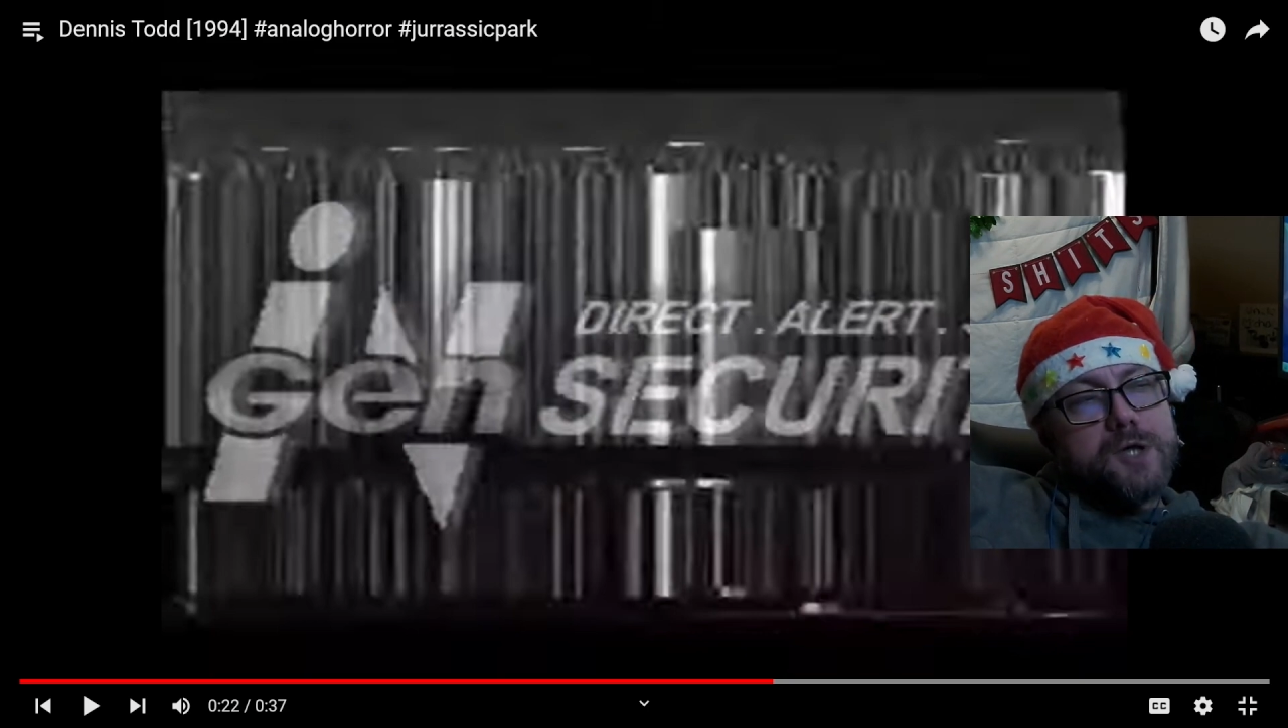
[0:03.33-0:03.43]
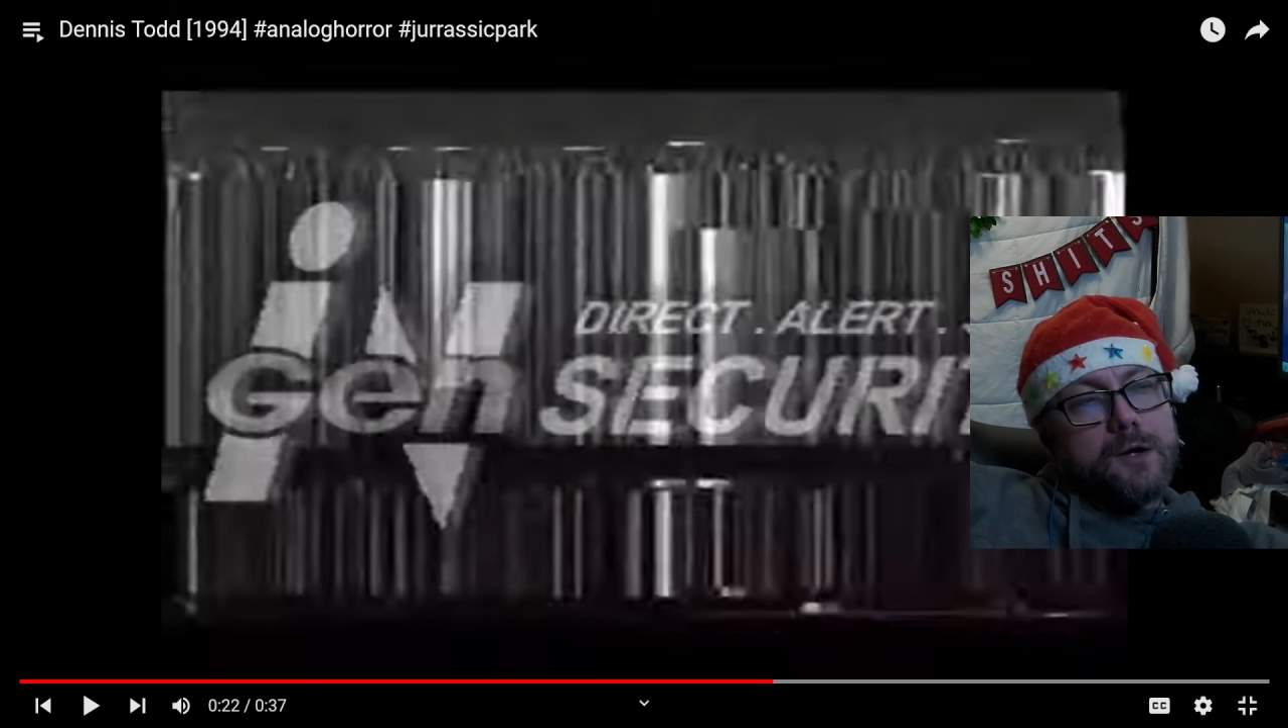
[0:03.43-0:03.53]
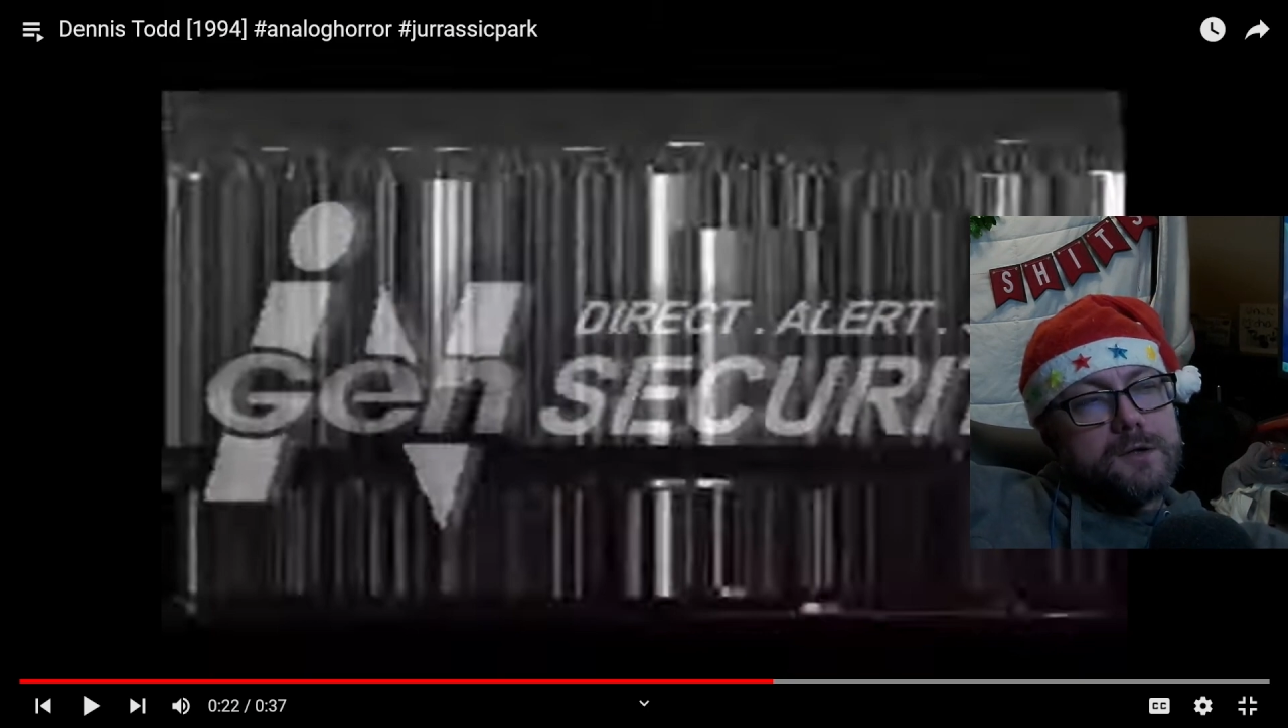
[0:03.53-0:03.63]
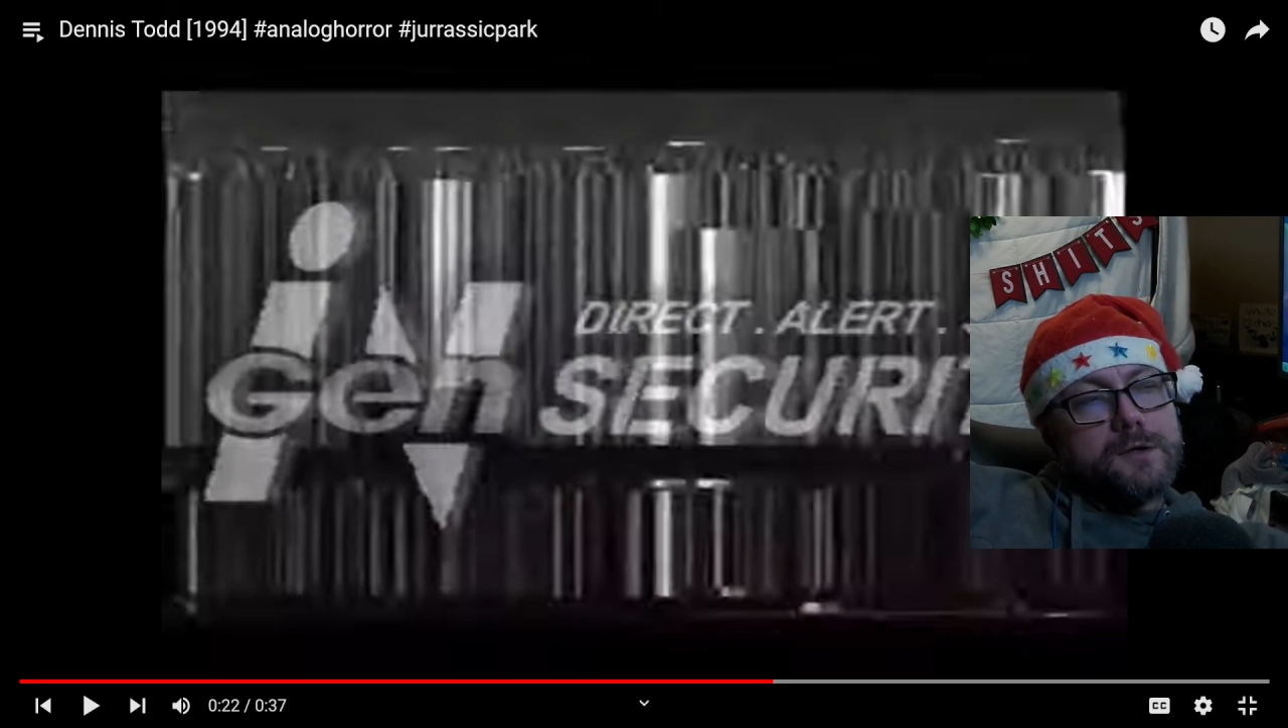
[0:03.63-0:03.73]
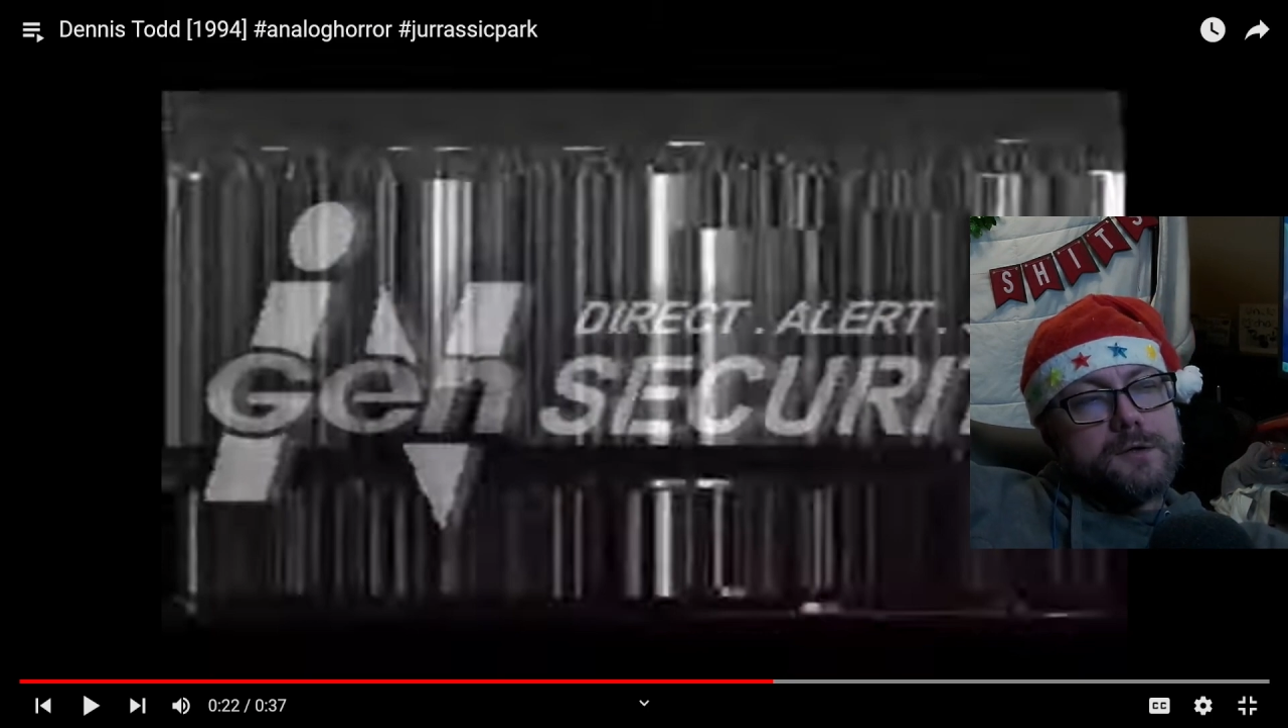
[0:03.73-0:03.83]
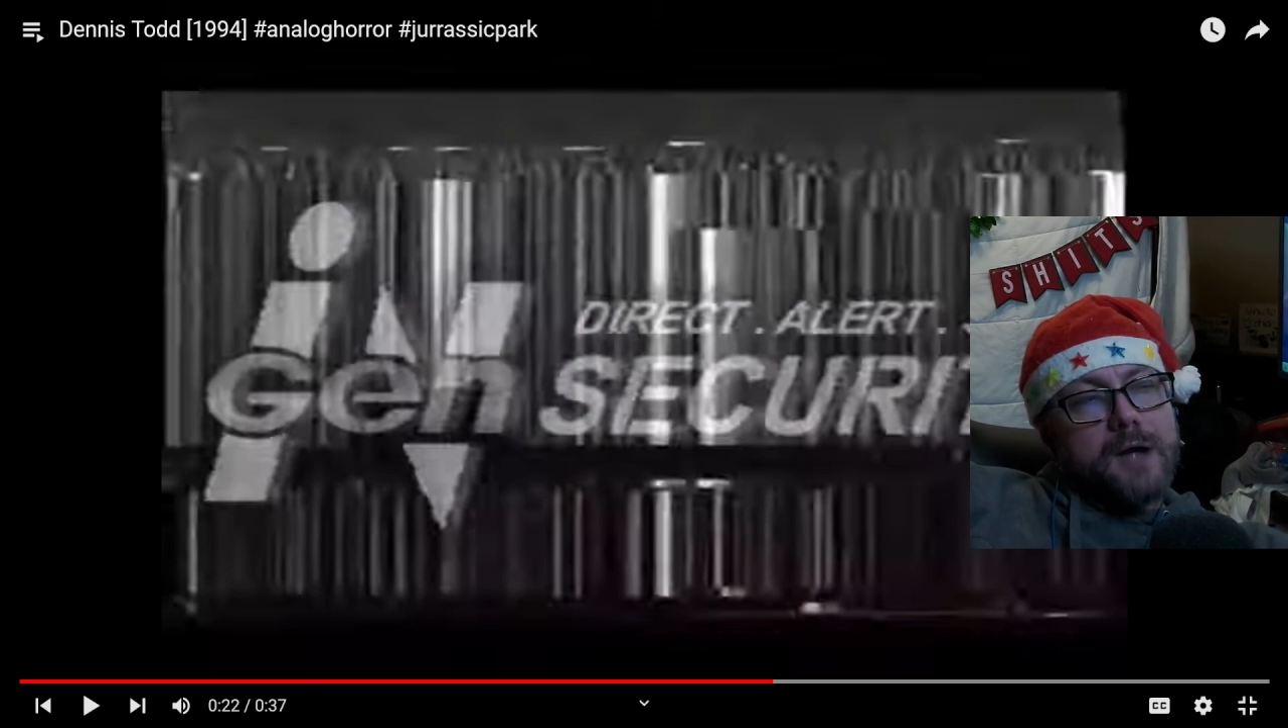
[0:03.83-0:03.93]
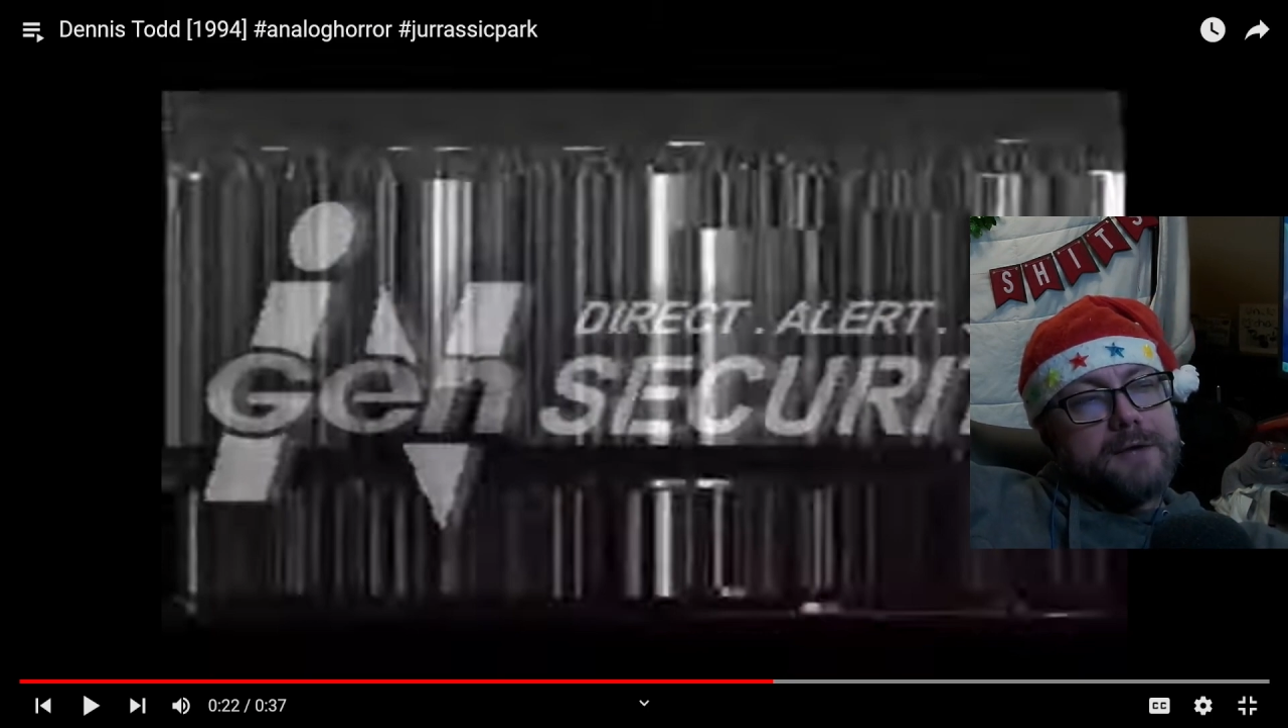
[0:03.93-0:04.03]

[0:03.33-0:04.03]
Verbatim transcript: younger,